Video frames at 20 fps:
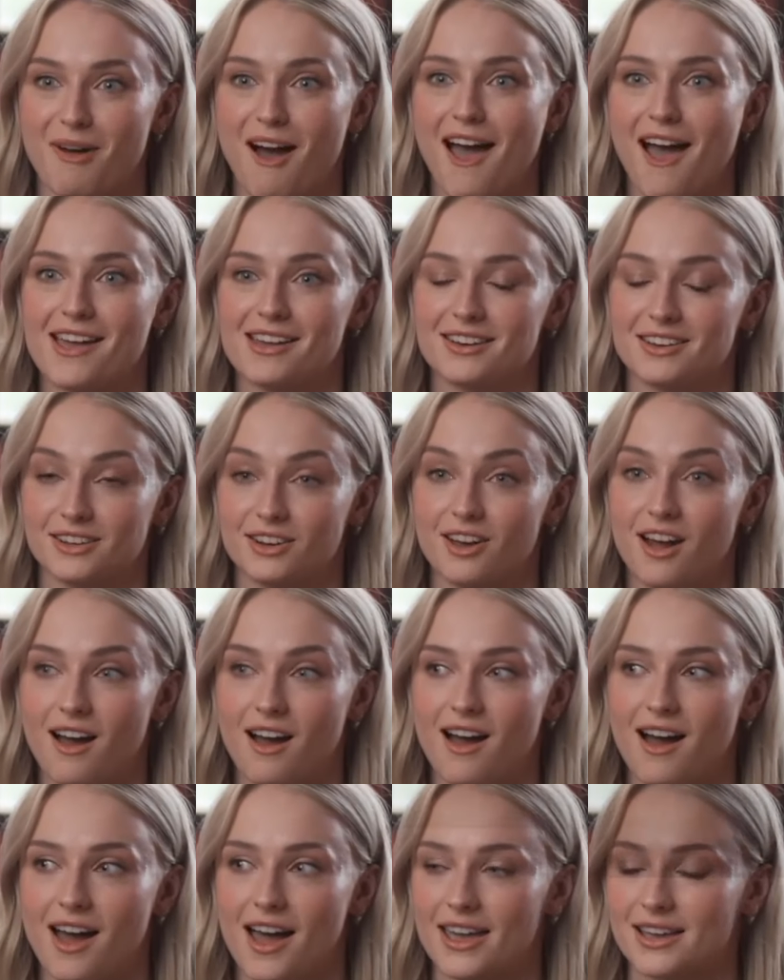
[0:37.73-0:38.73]
when you are nervous,
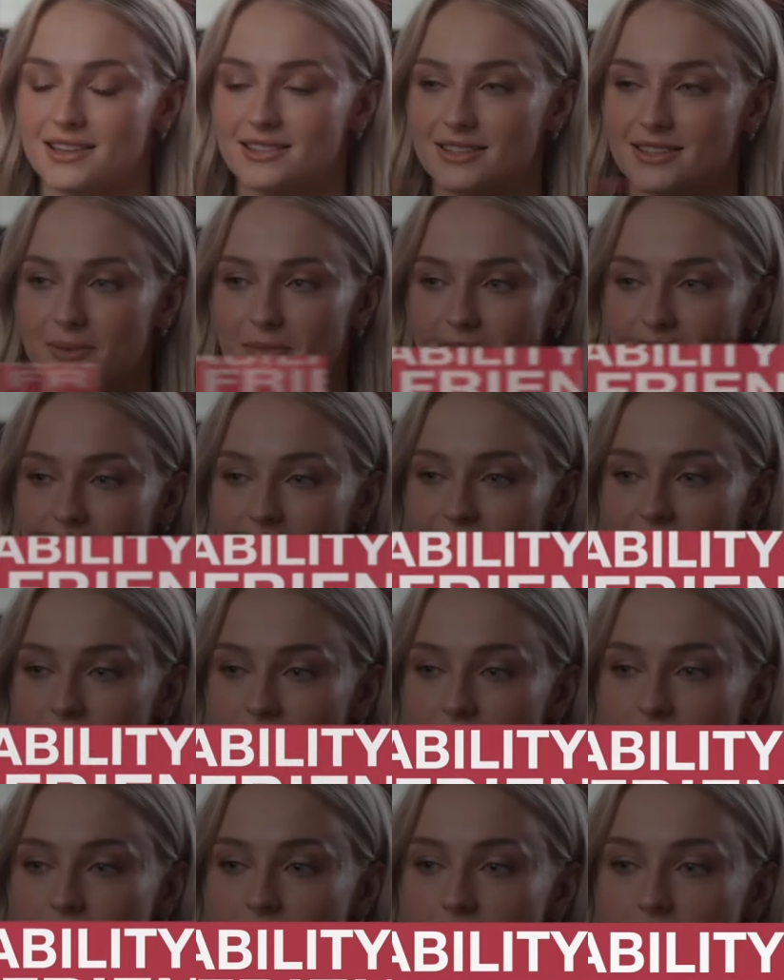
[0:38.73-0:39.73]
vulnerability
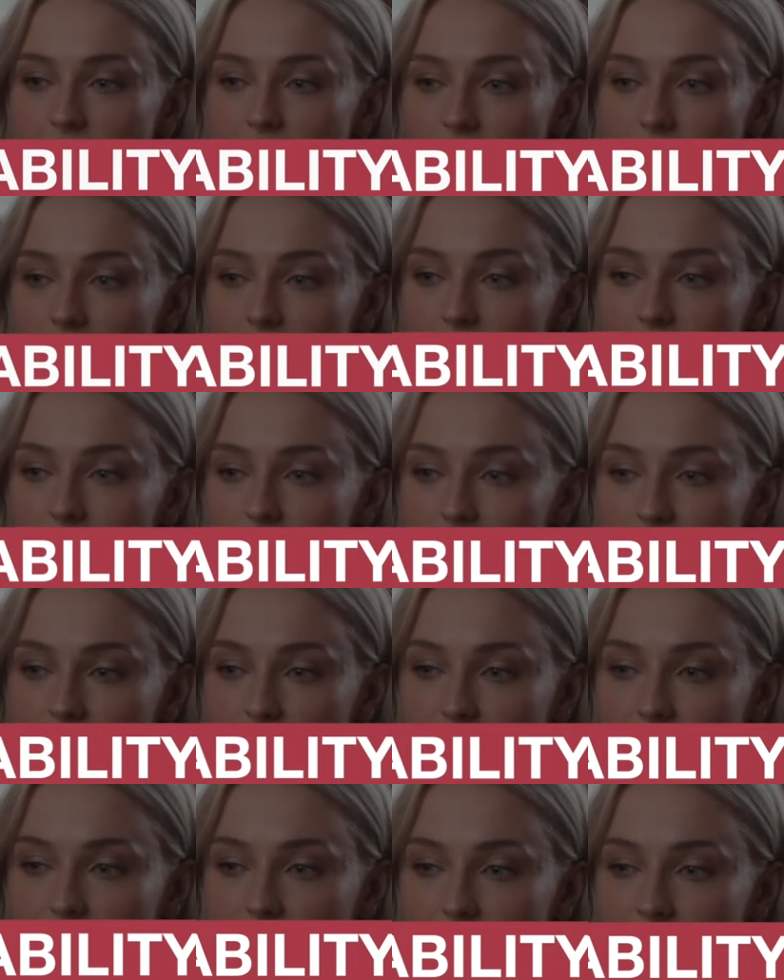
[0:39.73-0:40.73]
is your
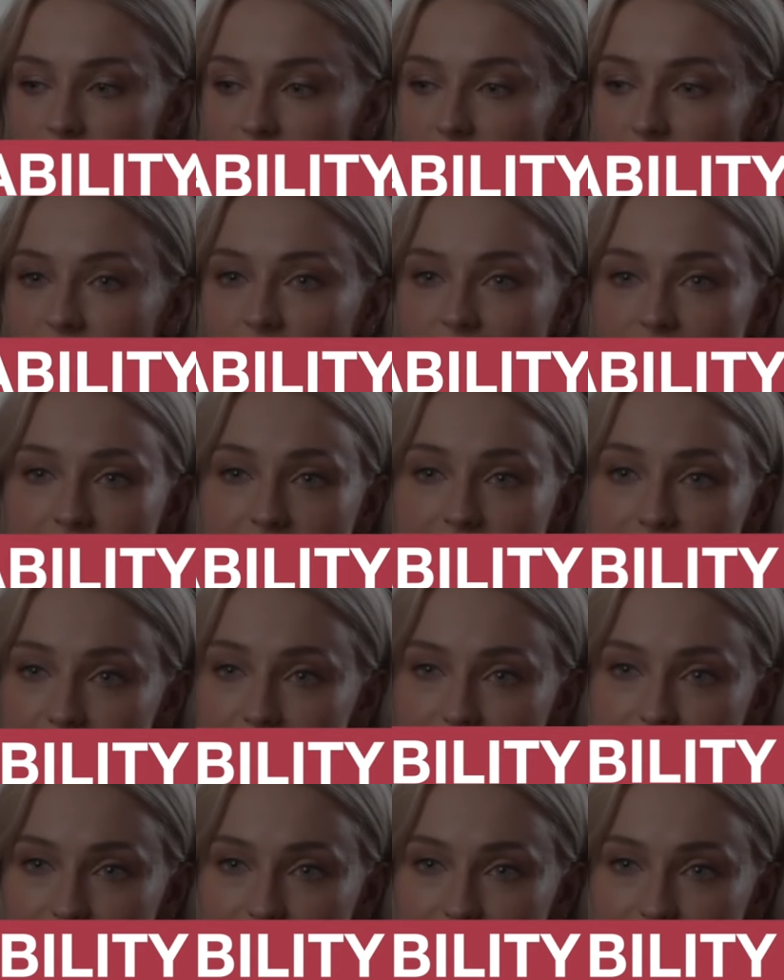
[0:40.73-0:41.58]
friend. Not only does it calm you